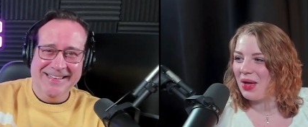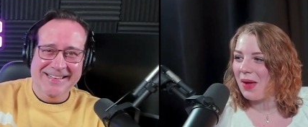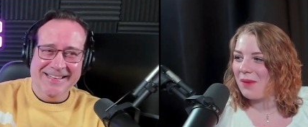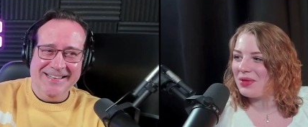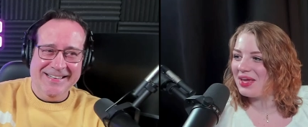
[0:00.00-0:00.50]

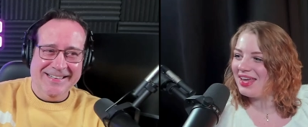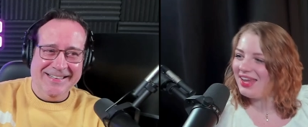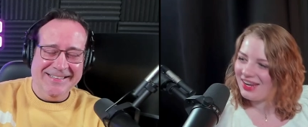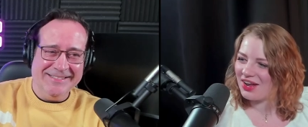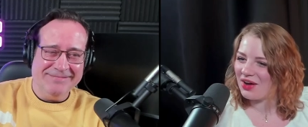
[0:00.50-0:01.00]
Speaker 1: but
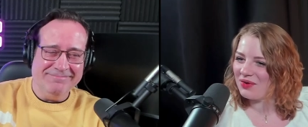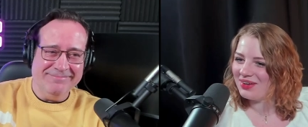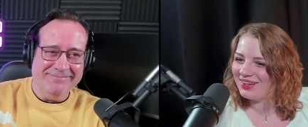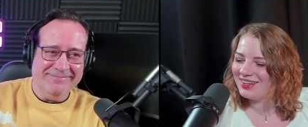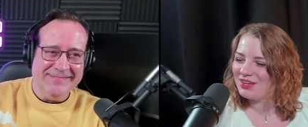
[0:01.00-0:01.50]
you know,
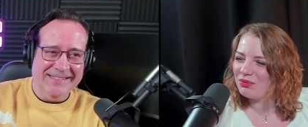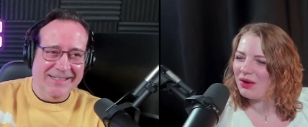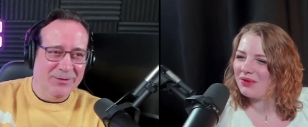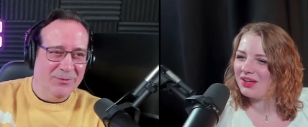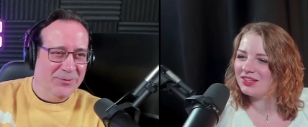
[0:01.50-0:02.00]

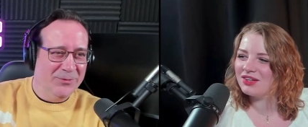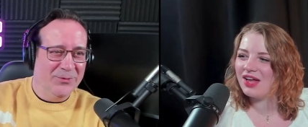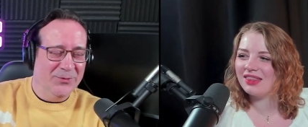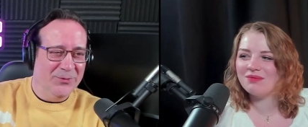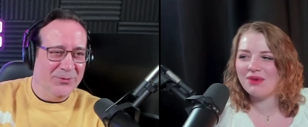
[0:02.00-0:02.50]
probably also
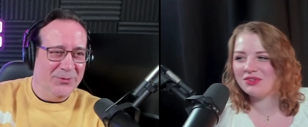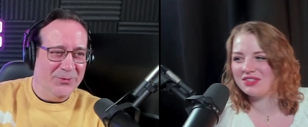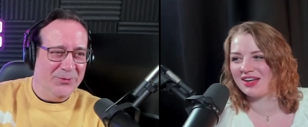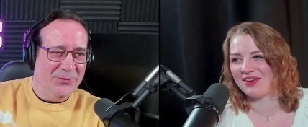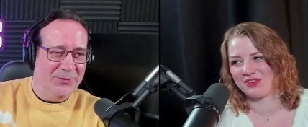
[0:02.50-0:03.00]
not the most
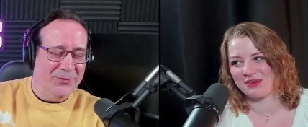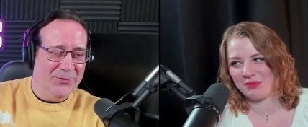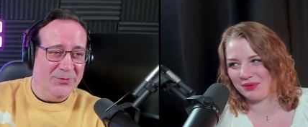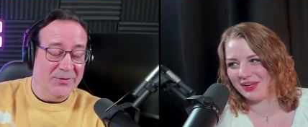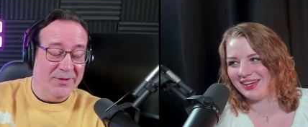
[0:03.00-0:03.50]
comfortable
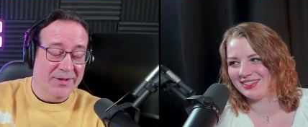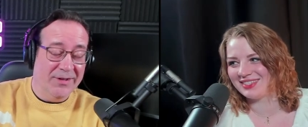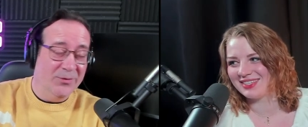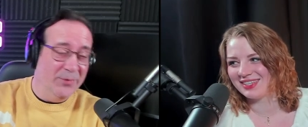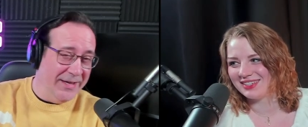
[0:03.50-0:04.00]
place.
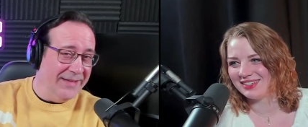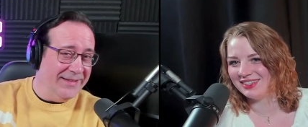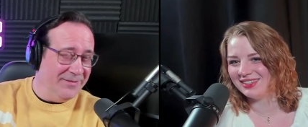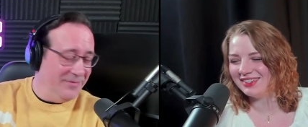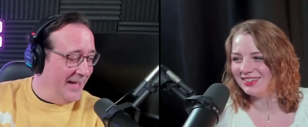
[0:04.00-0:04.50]
We got
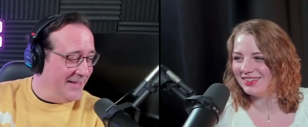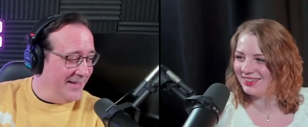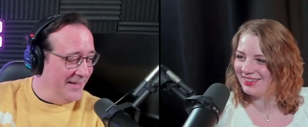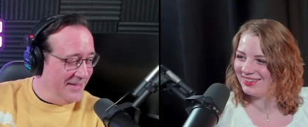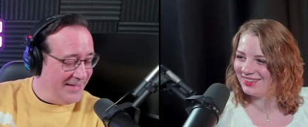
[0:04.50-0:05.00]
there
Speaker 2: fast on
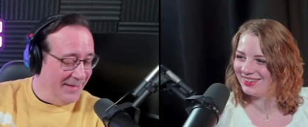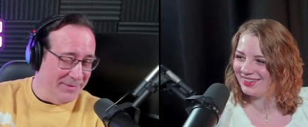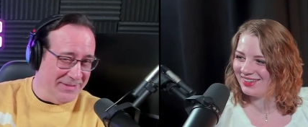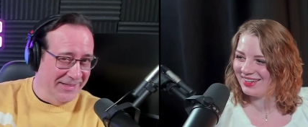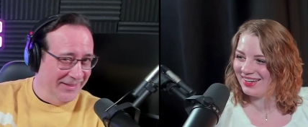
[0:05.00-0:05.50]
this
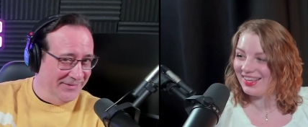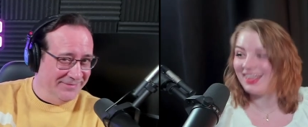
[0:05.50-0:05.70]
episode.